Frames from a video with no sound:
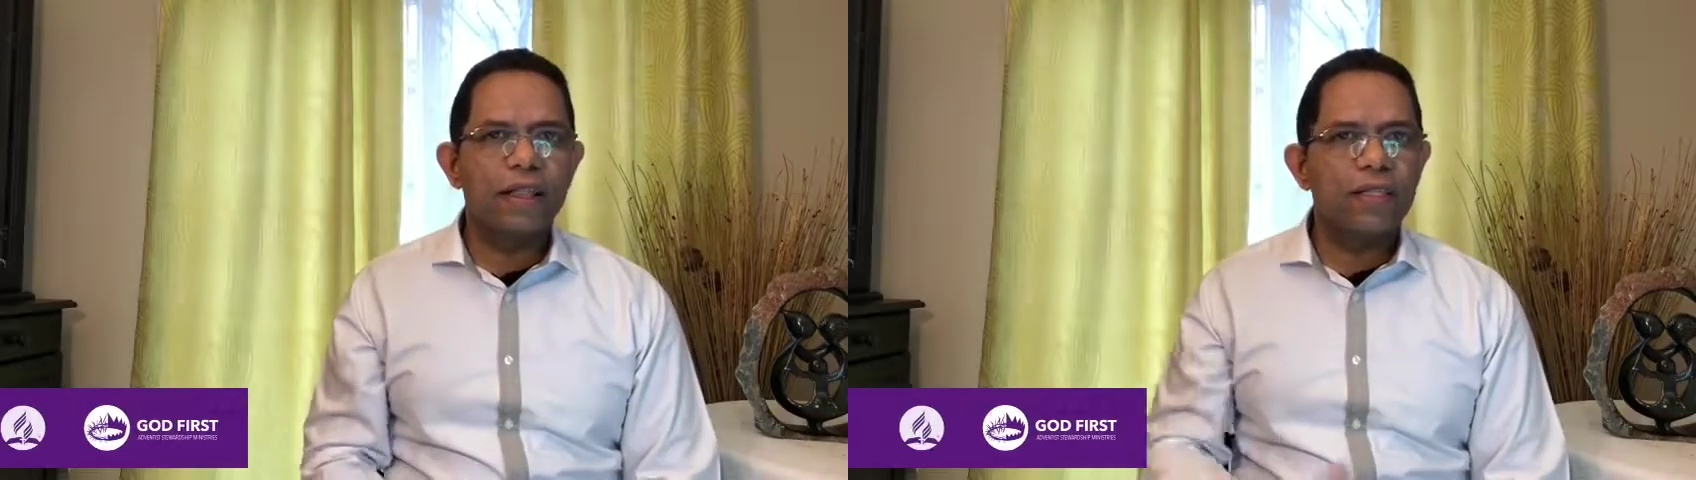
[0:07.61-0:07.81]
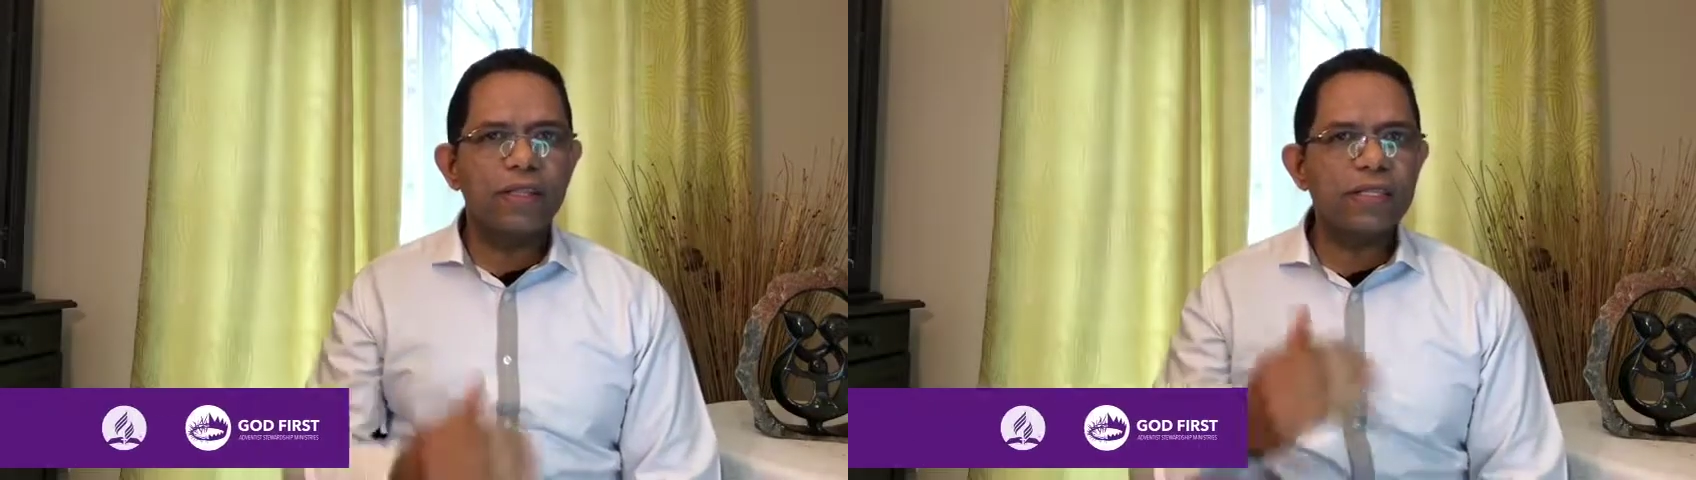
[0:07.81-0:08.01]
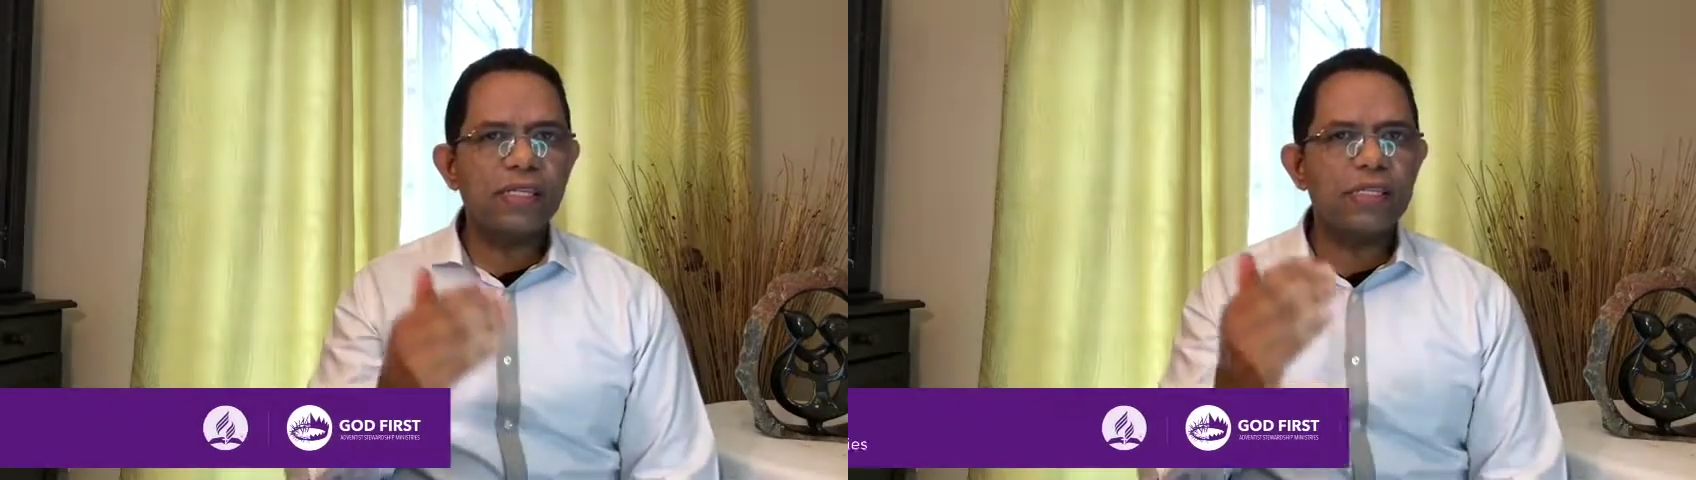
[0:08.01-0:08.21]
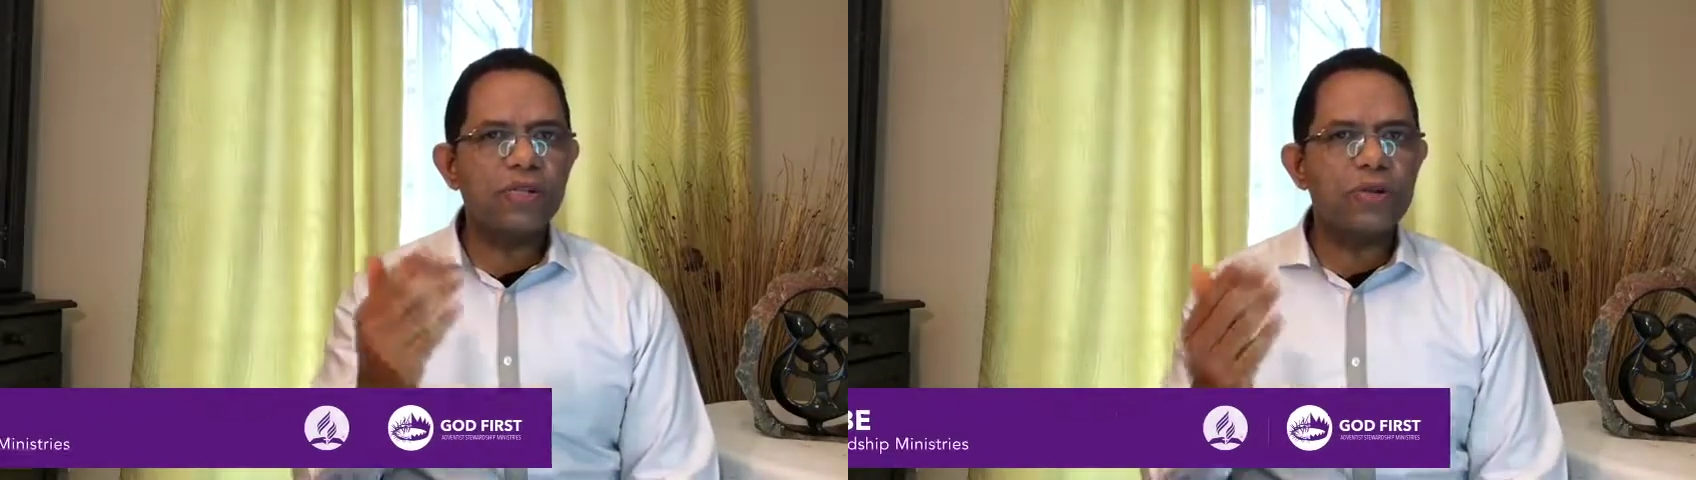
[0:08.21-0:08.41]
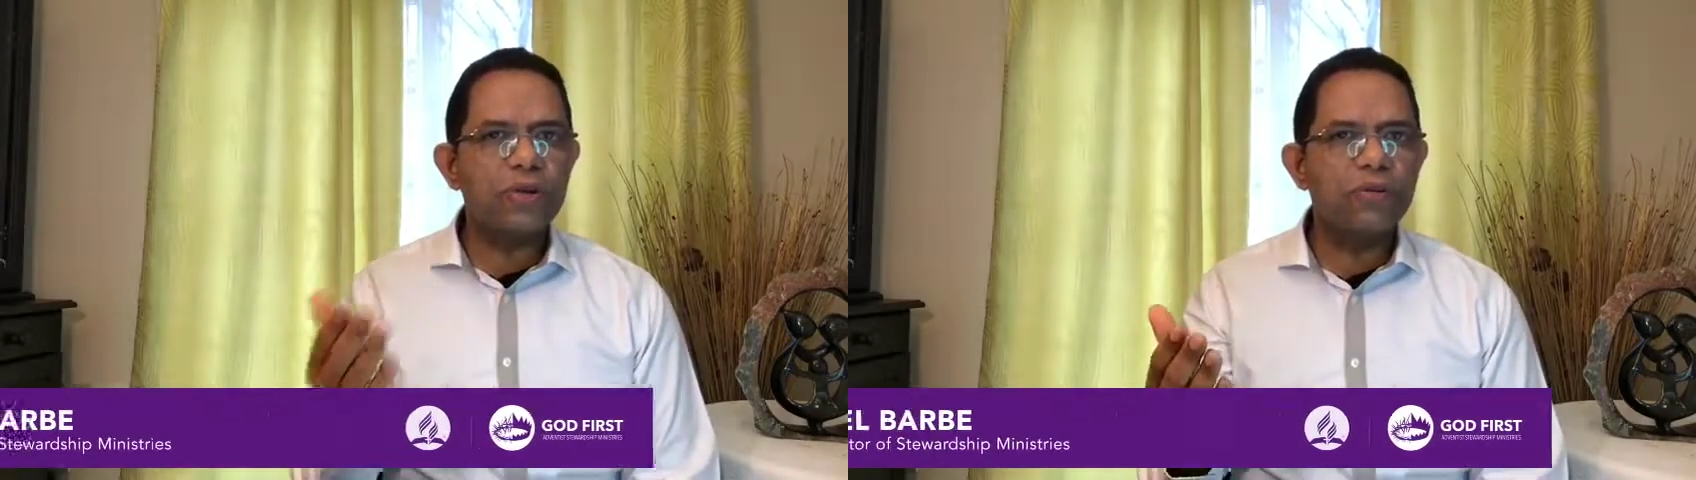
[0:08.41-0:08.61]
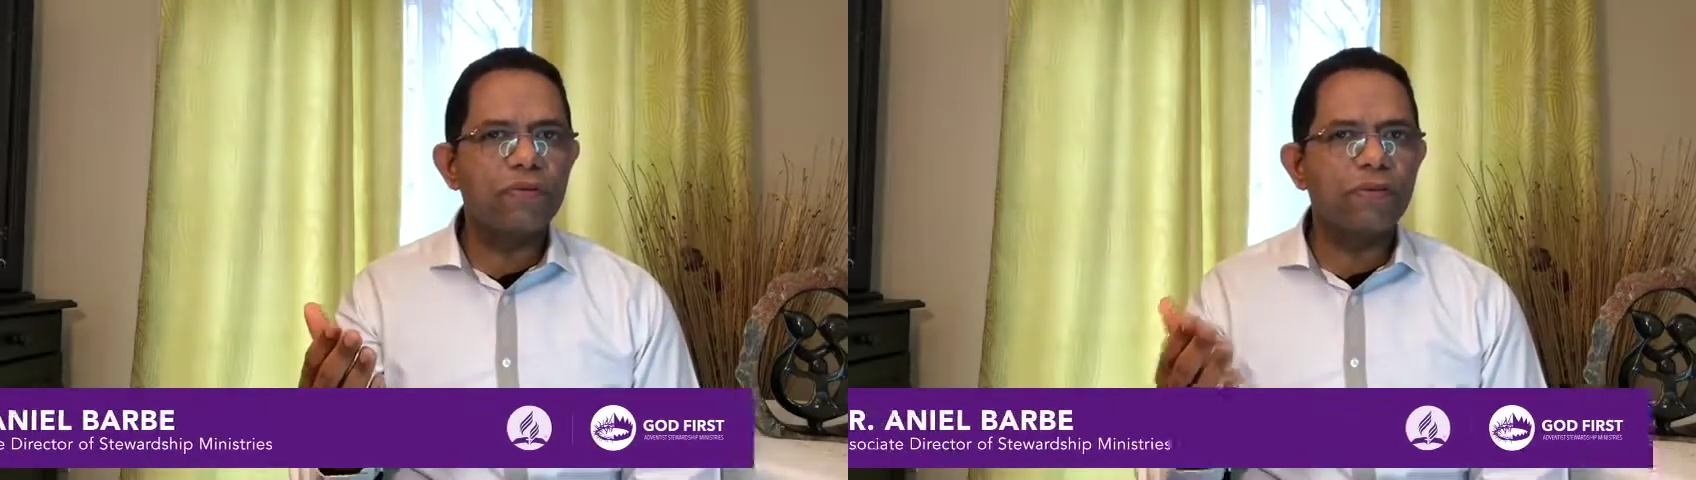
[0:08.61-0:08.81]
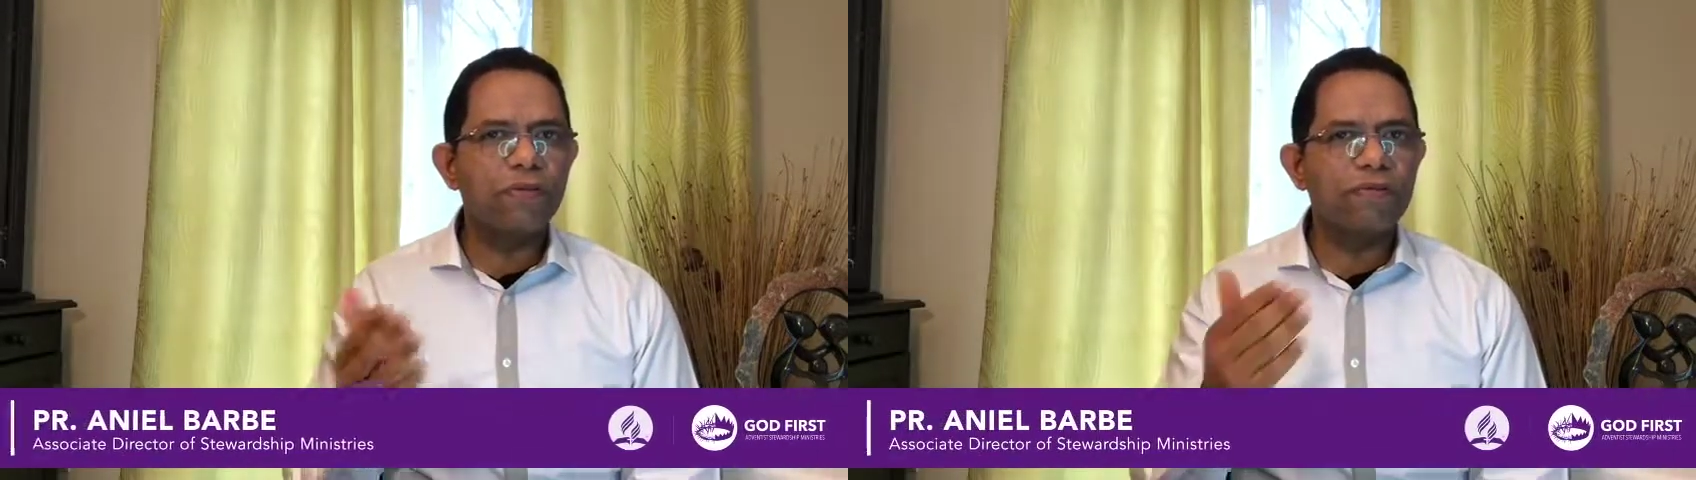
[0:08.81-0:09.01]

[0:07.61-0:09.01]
This is true for